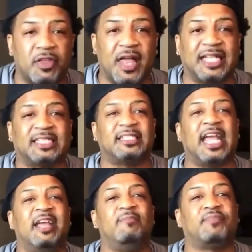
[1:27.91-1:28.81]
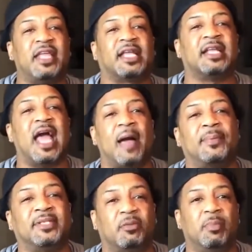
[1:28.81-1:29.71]
That same thing can
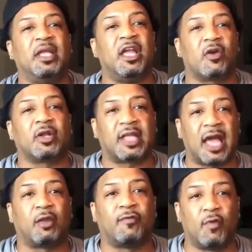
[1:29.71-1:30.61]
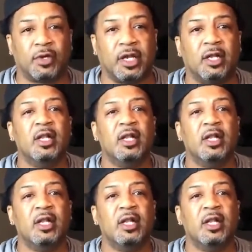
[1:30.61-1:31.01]
happen to me here in California.